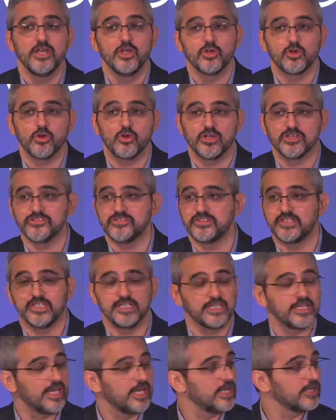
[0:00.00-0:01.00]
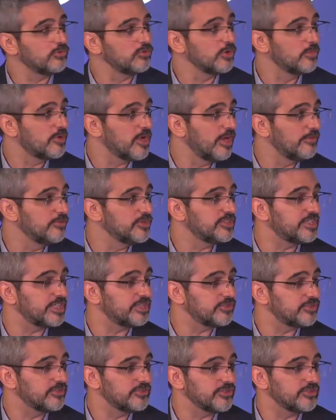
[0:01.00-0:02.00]
across the group
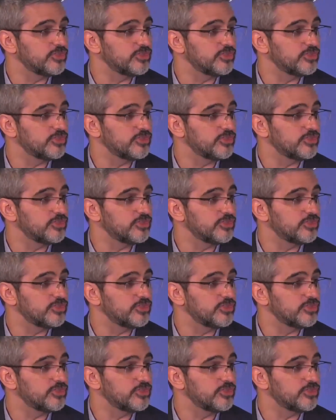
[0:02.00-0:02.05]
conversations and